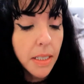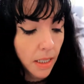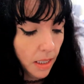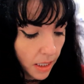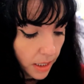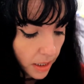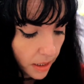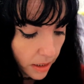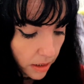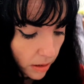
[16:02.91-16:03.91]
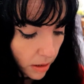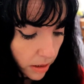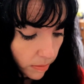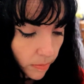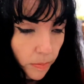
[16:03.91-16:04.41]
I like it, it's
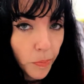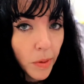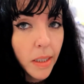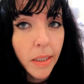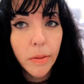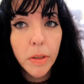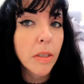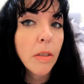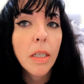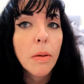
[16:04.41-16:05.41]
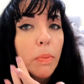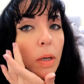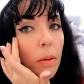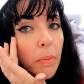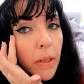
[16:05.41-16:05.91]
good. I'm just going to
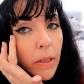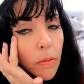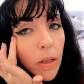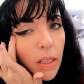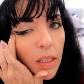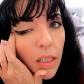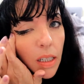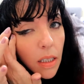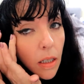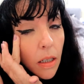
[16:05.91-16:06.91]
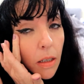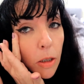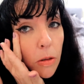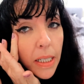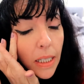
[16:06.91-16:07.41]
pop the other one on
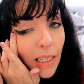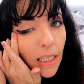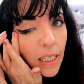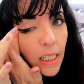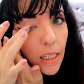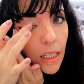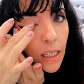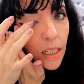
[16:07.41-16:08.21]
quickly.